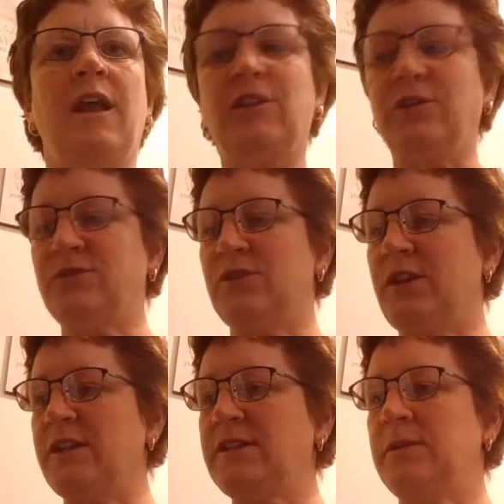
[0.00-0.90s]
Hello
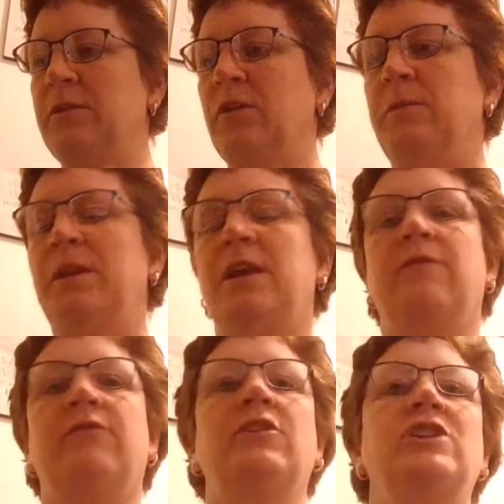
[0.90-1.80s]
students, I'm going to be
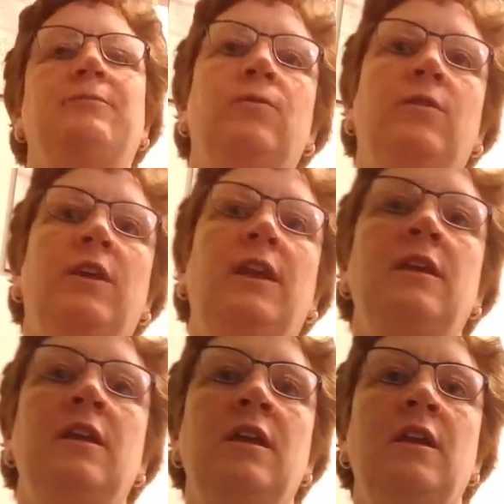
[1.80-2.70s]
covering chapter 3
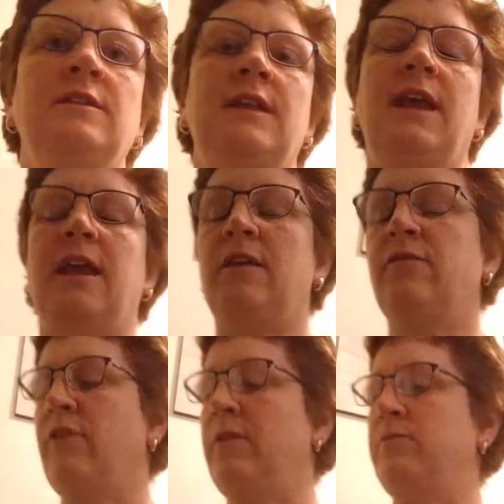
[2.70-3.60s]
today
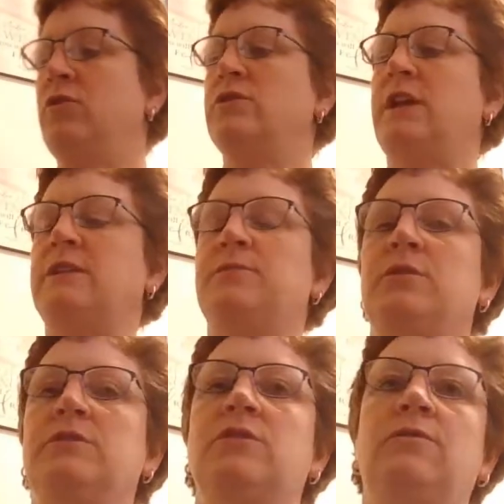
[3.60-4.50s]
from your
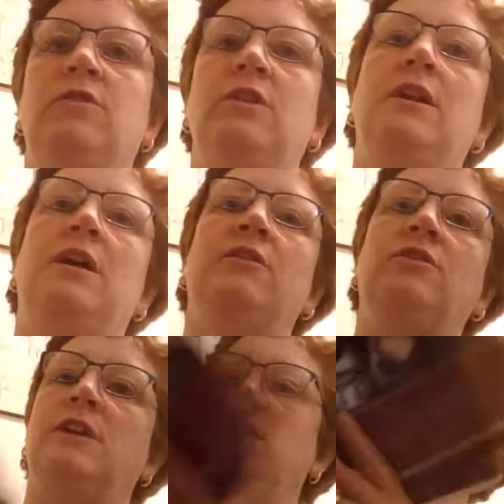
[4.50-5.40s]
textbook. So if you get out
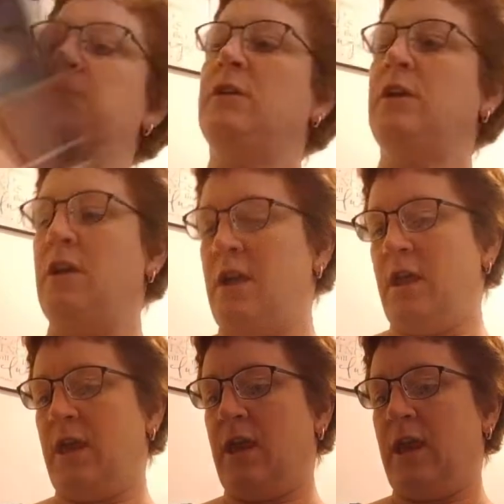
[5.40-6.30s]
your textbook
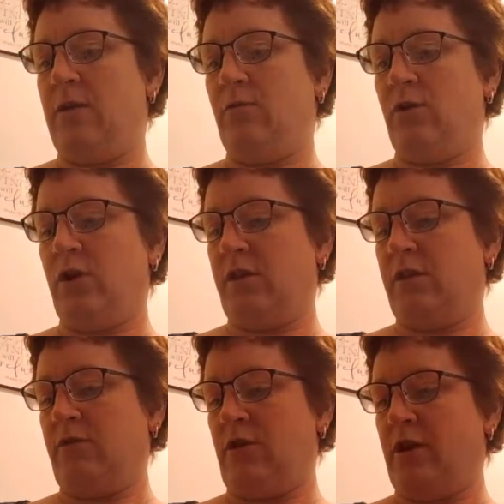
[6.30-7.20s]
and we're in
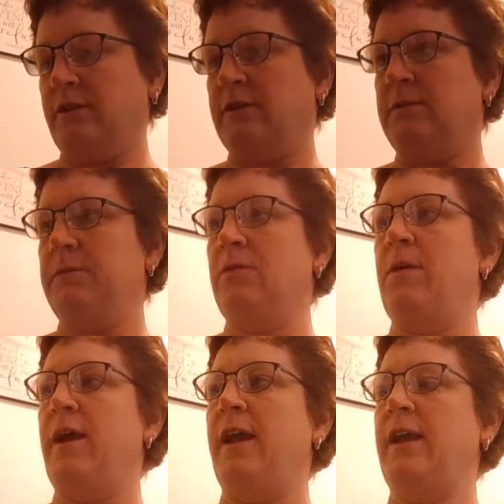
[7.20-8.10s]
the Crossimic
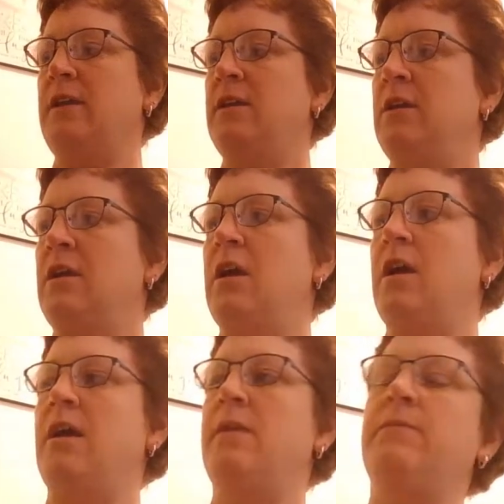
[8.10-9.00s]
Way,
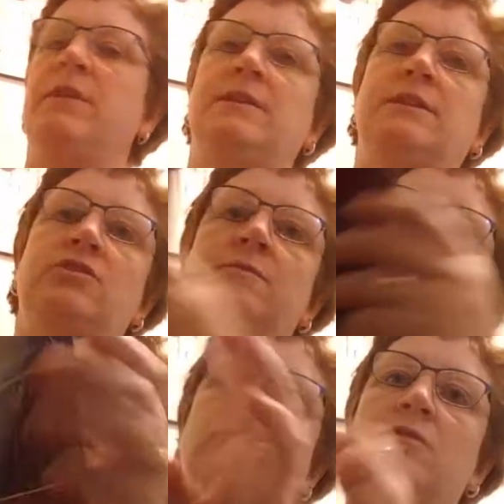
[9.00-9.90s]
the Essential
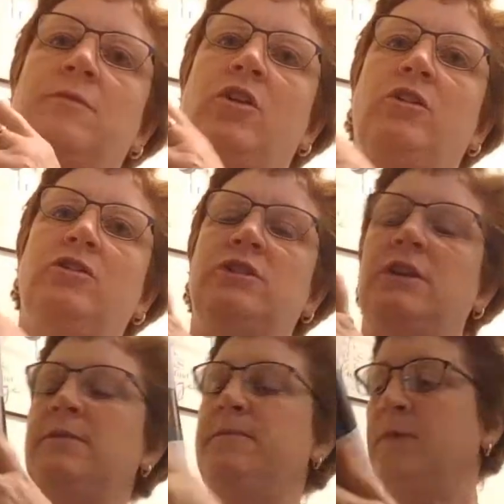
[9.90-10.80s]
Medical
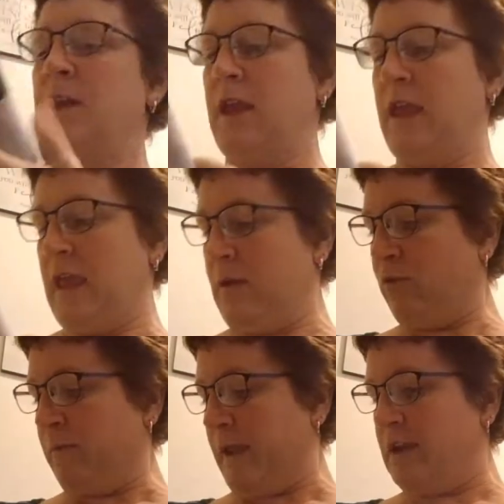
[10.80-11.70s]
Terminology, and
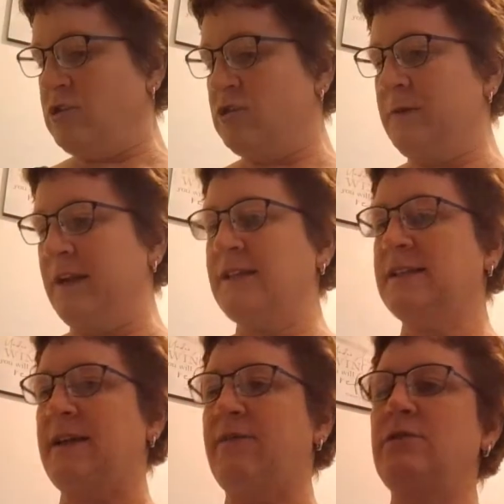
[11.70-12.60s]
we're page
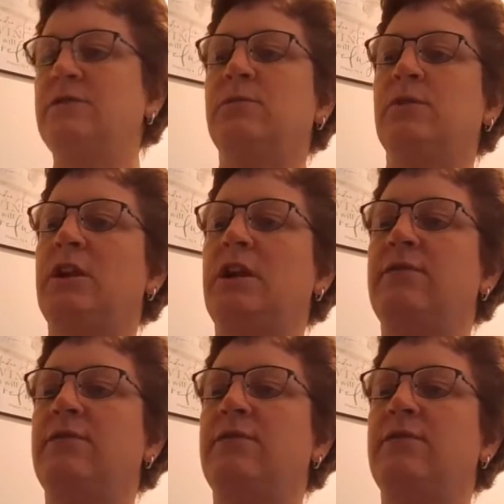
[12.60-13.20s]
27. So we're going to